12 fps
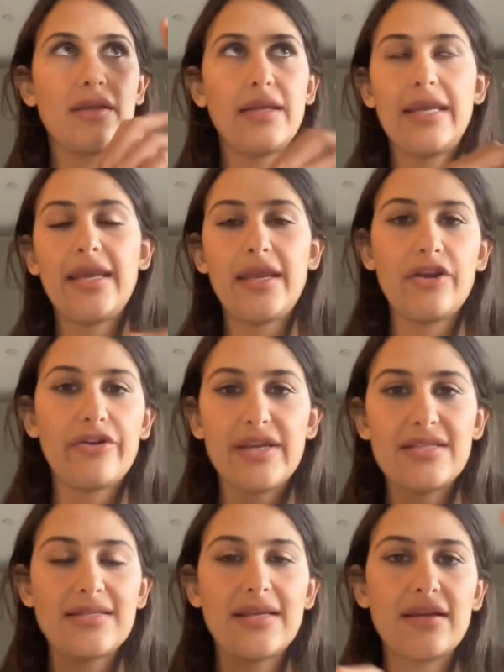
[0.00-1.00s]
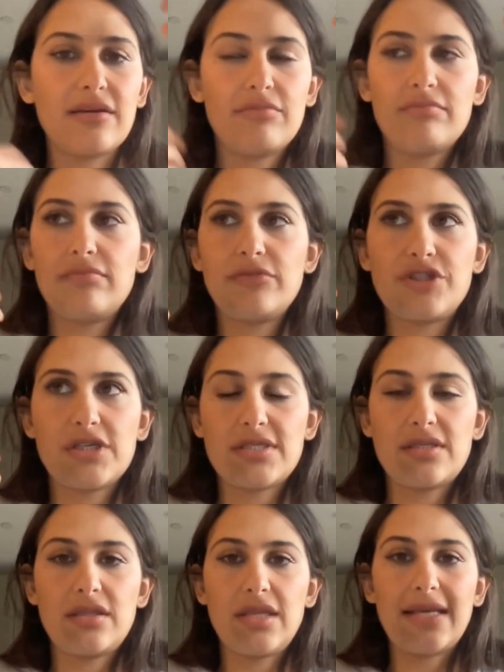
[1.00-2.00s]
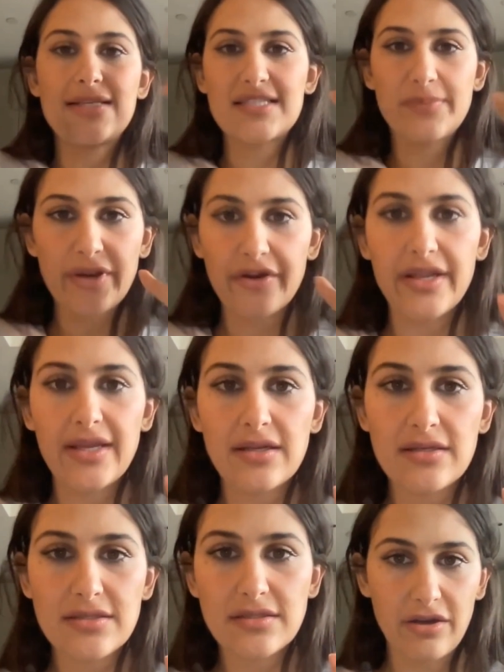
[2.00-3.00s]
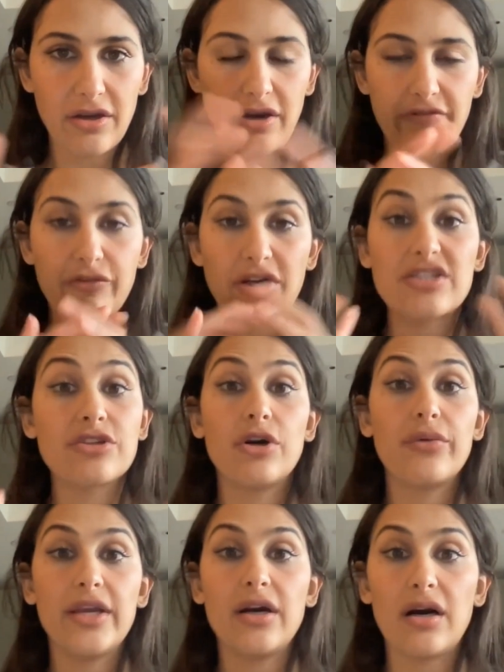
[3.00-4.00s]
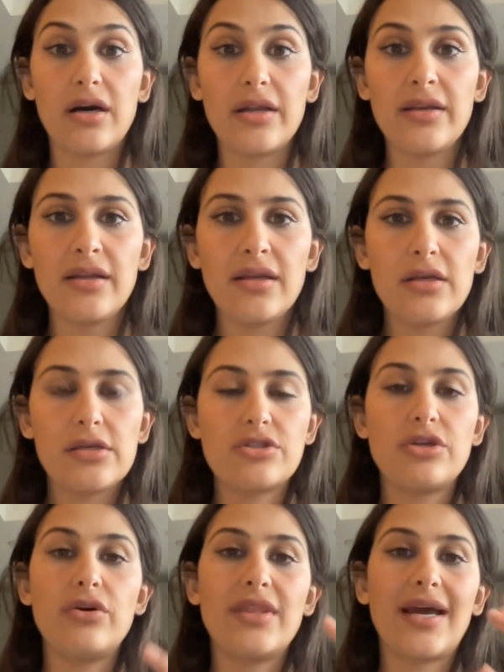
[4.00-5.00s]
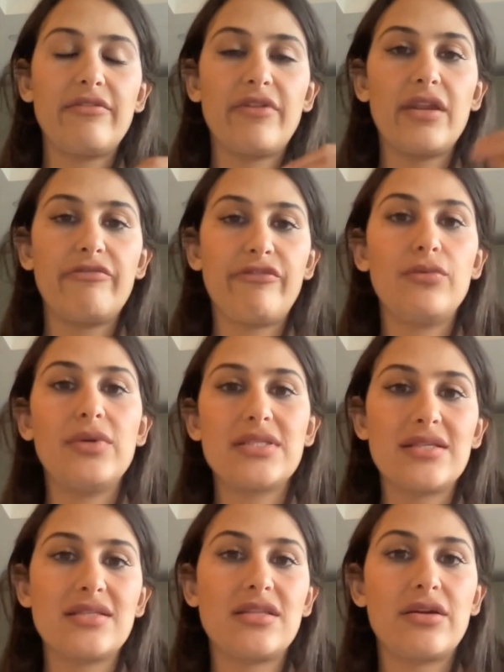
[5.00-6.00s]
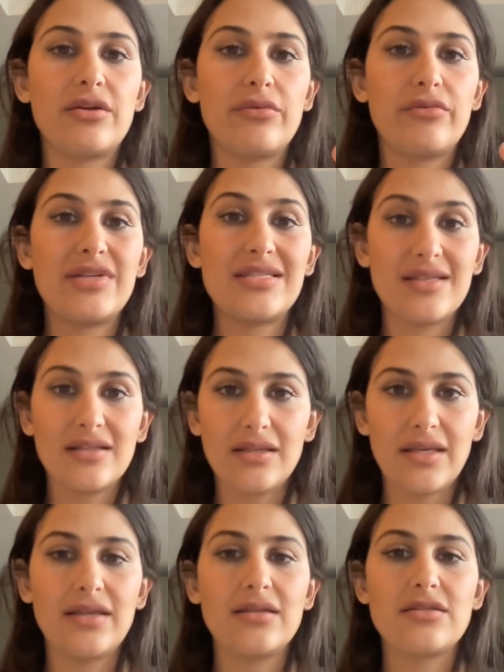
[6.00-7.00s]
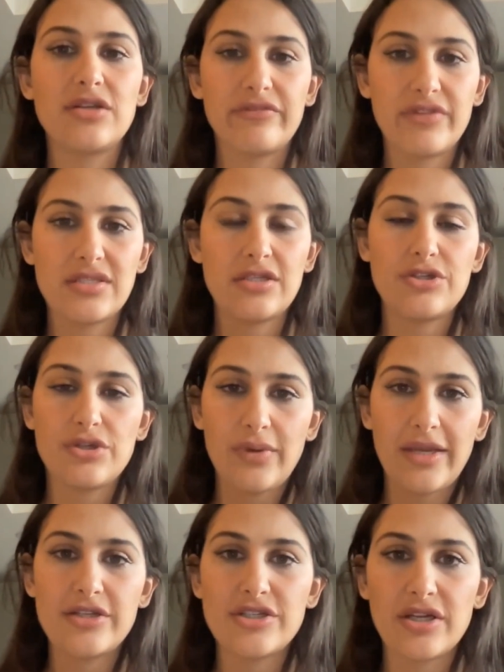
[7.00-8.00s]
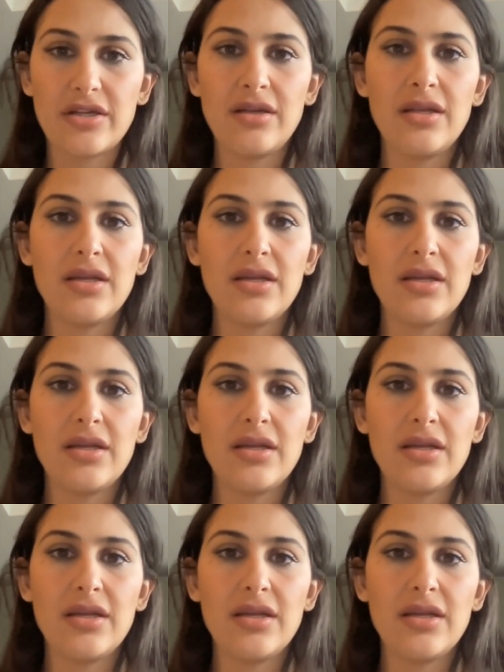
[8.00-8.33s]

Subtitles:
increasing just the experience of what's going on. So that influences the resilience of the situation.